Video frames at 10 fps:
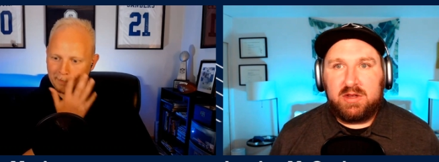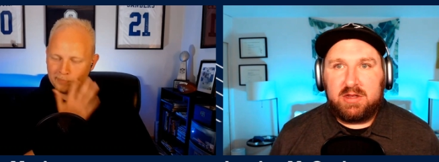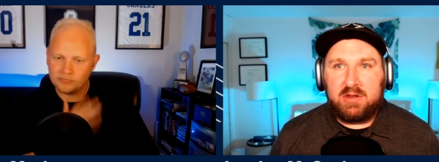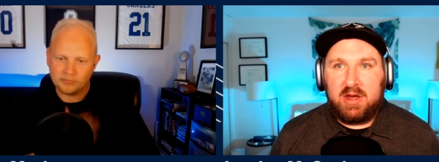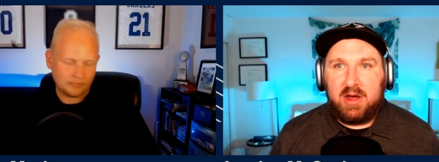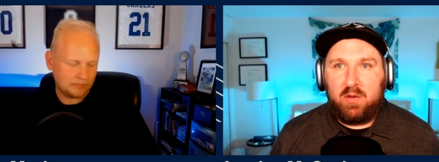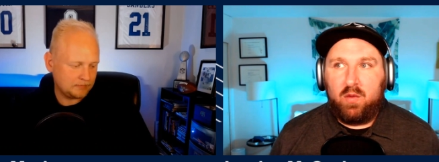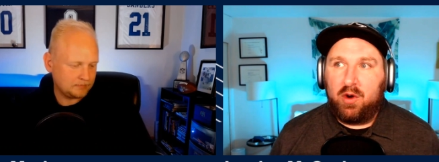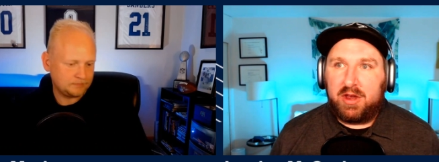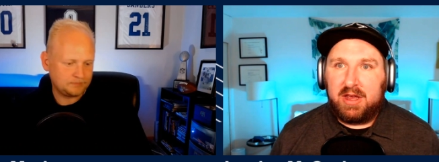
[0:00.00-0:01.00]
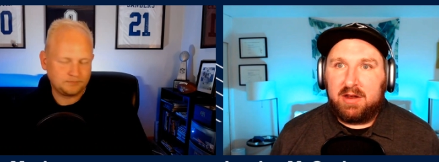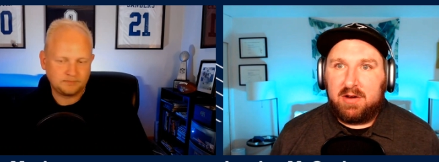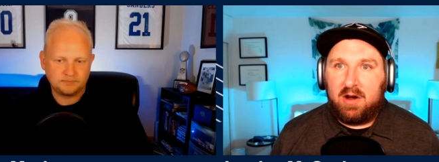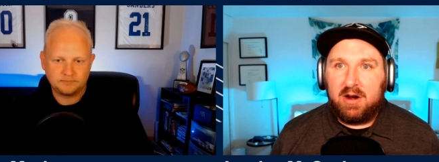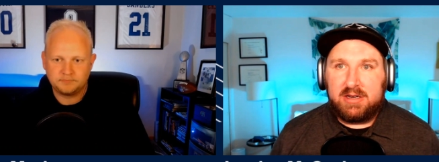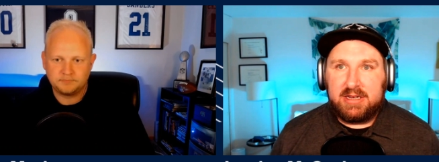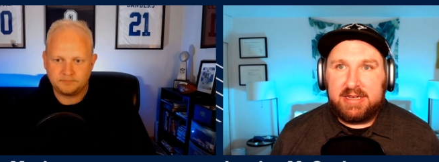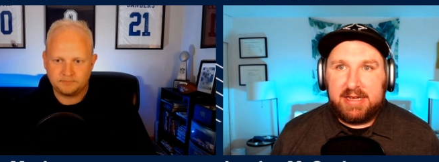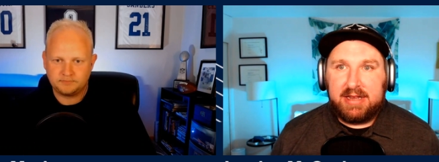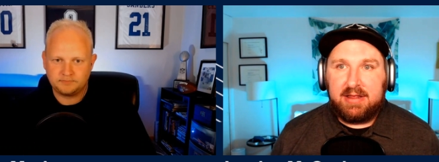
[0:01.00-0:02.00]
Speaker 1: with working hard to
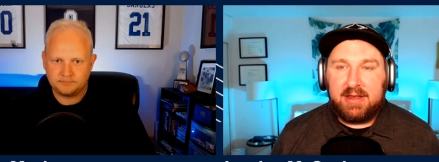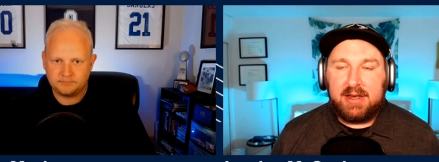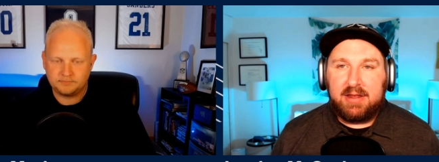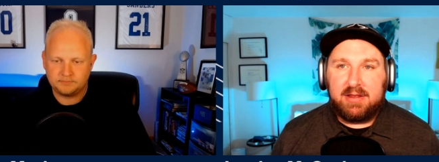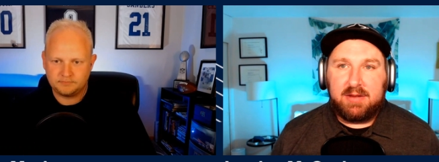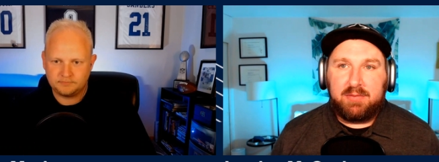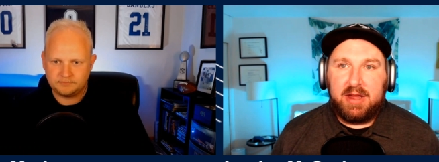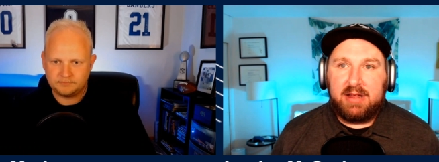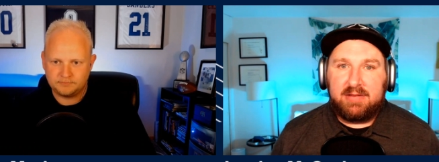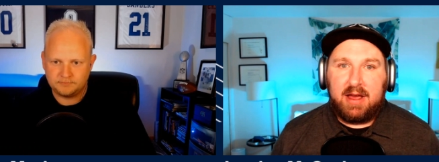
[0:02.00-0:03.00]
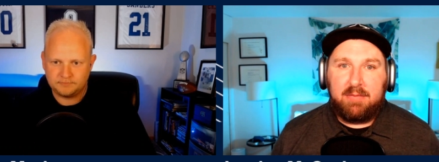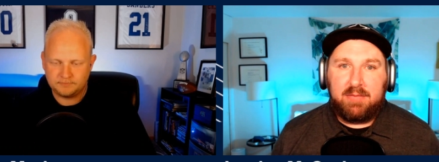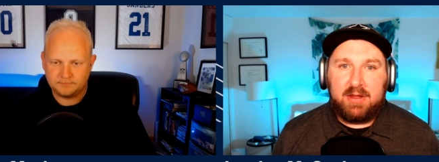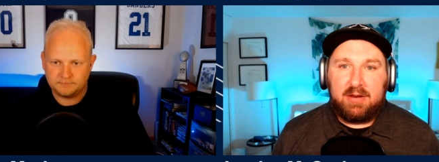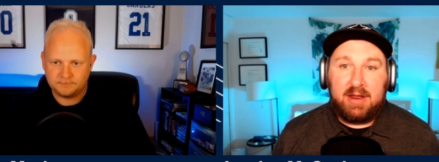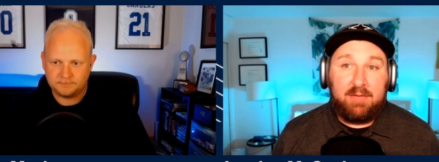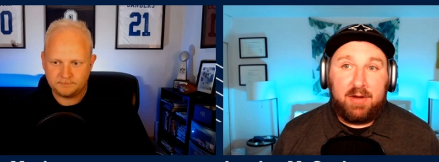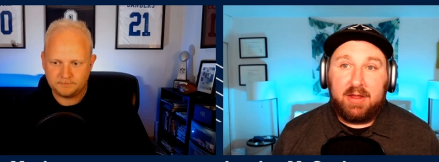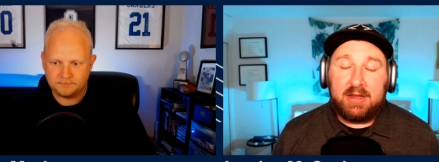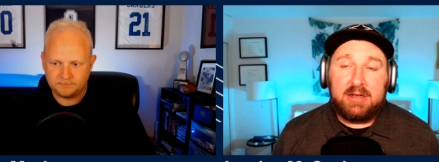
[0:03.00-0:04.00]
get the playing time that he
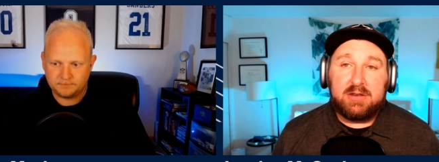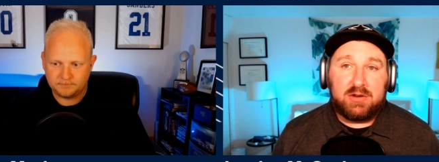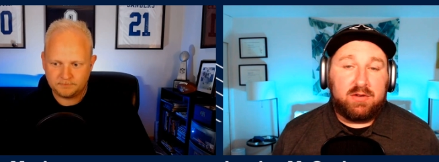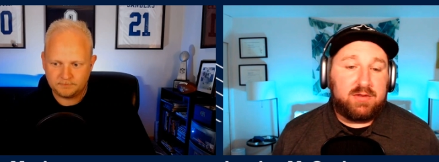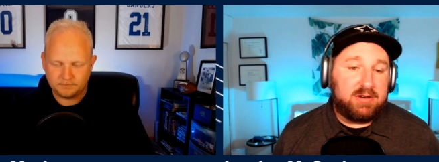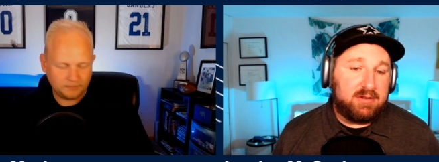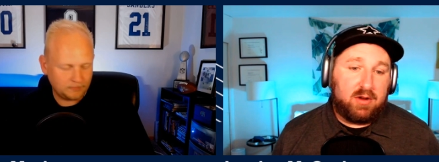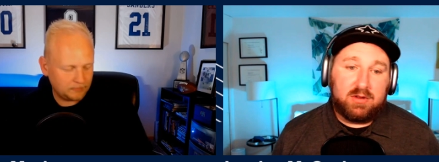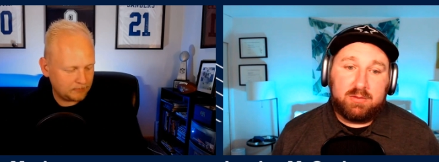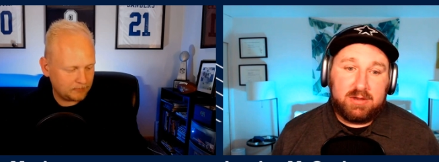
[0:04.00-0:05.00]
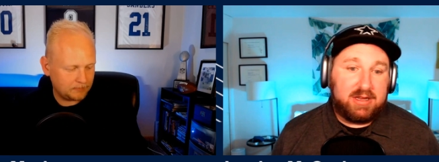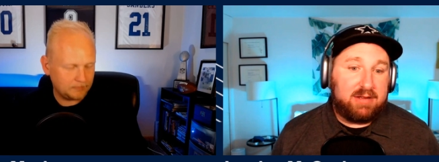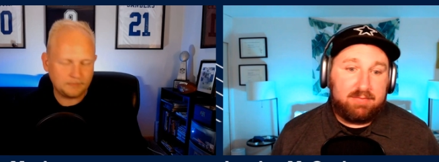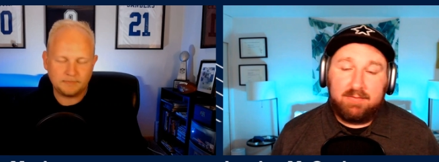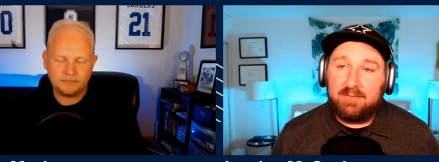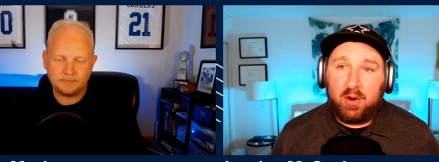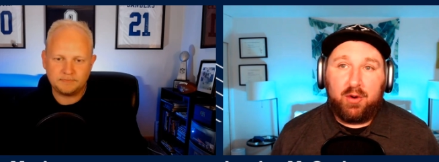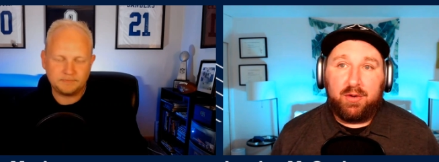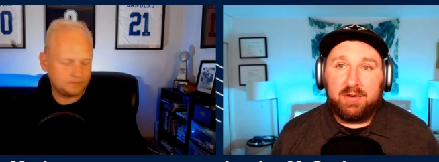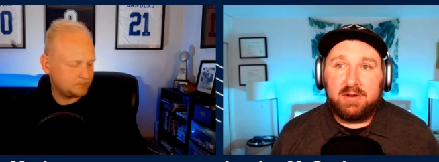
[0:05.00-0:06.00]
felt like he deserved and ultimately
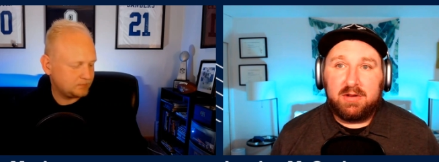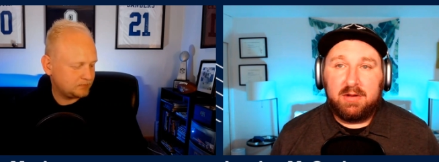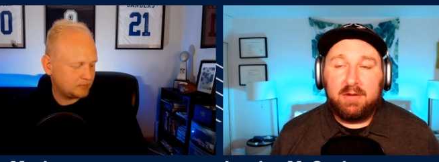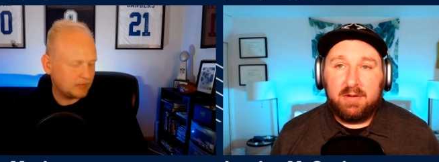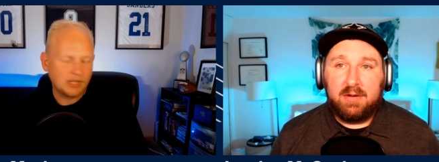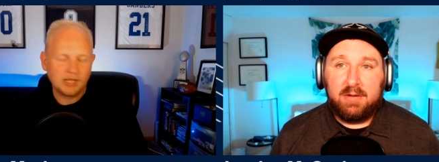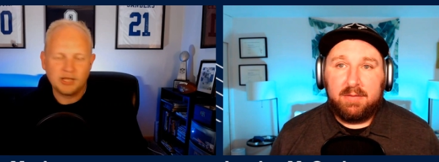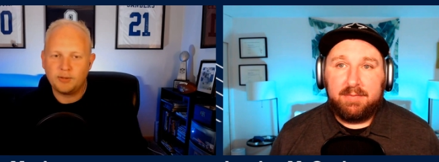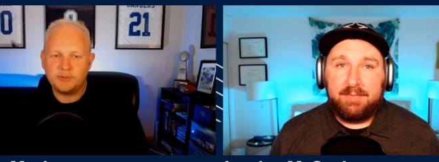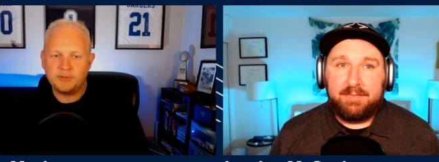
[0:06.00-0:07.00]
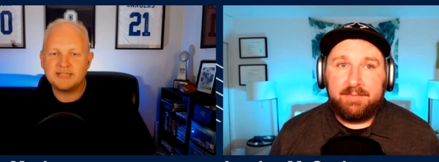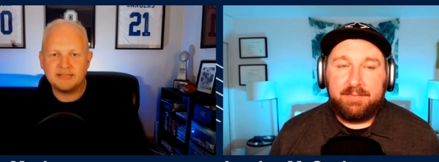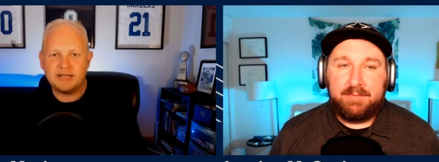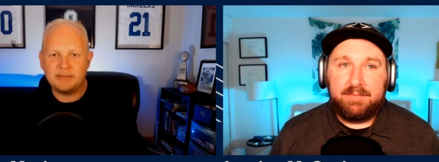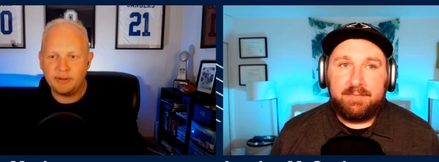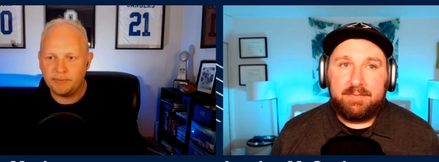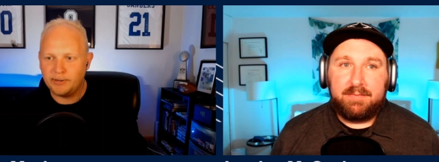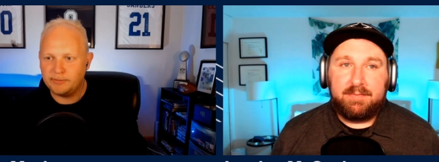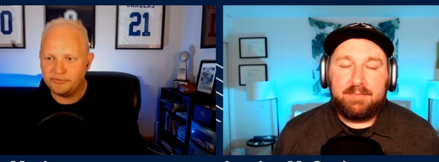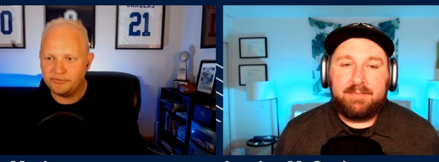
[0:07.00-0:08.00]
Speaker 2: earned. We talked a lot about
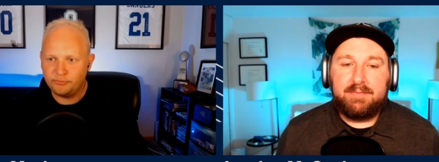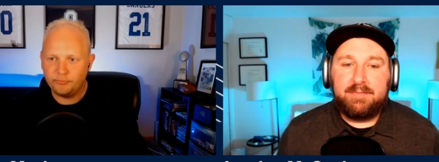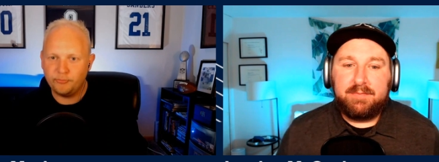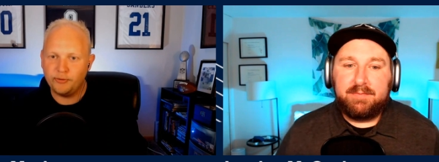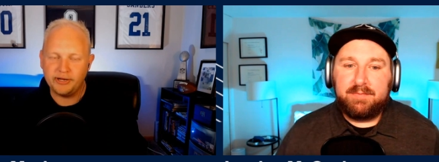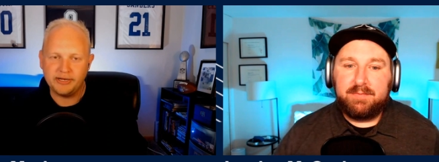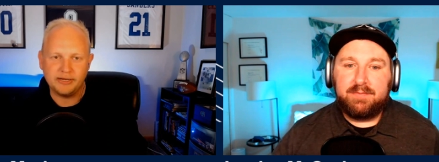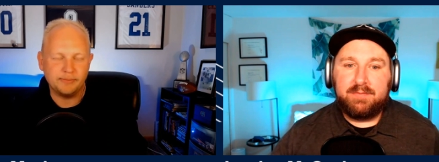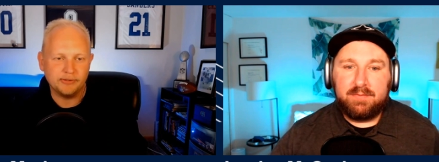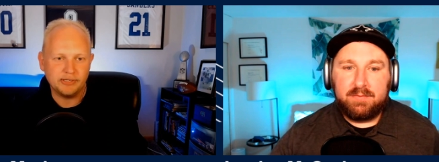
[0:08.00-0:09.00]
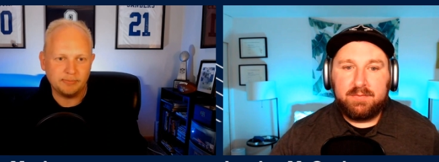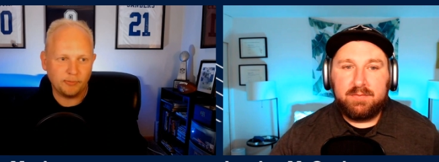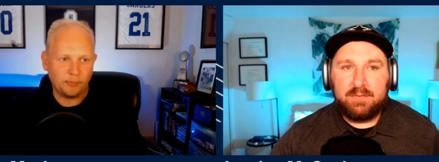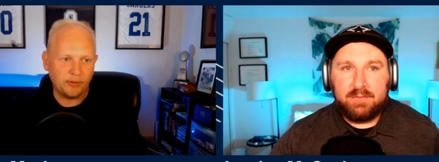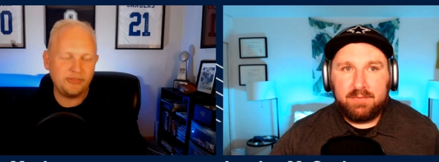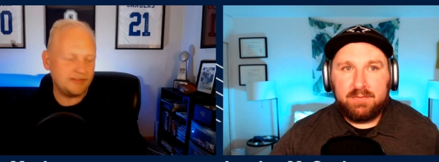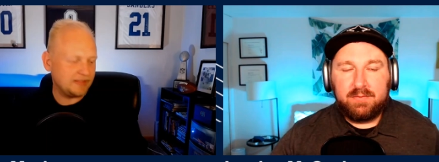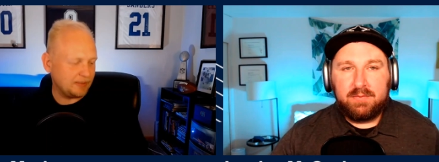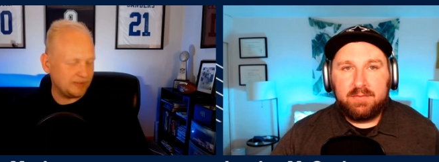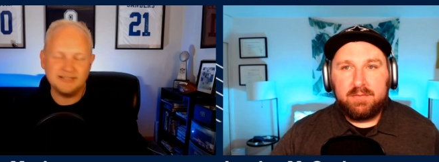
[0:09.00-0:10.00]
Barber's running ability, but one thing that
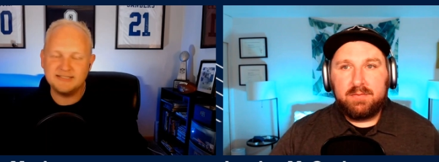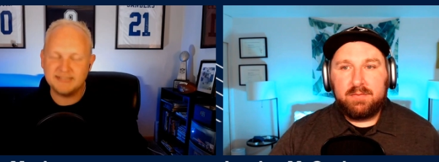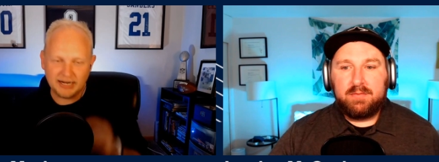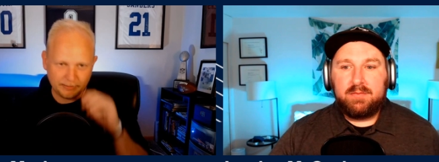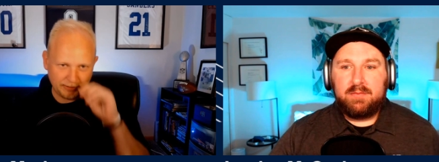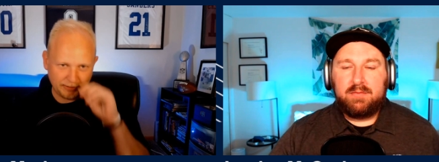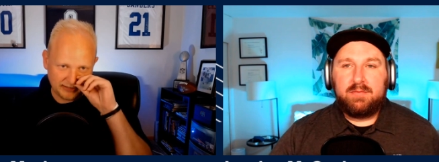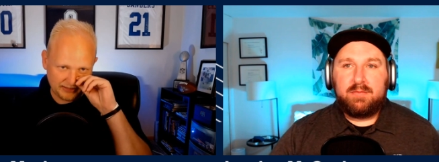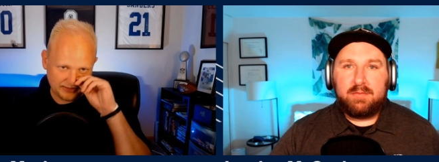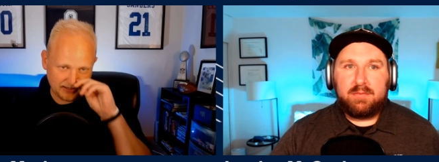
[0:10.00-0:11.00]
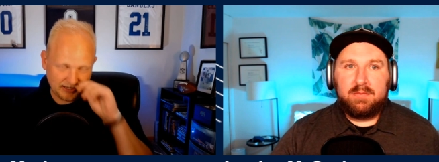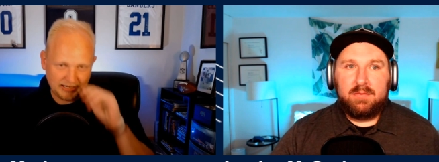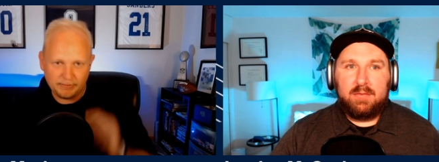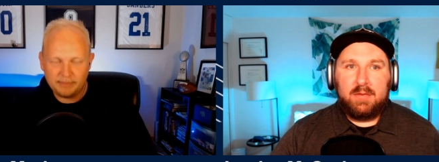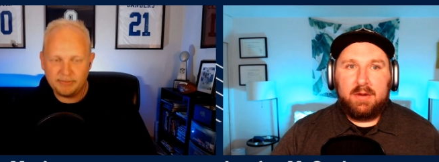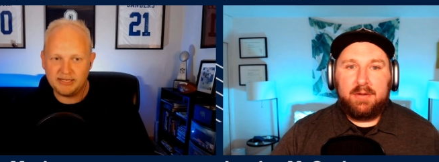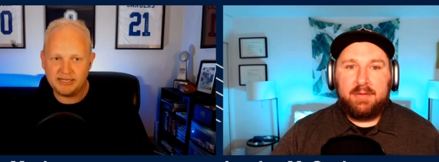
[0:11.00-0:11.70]
we didn't talk about a lot that he might be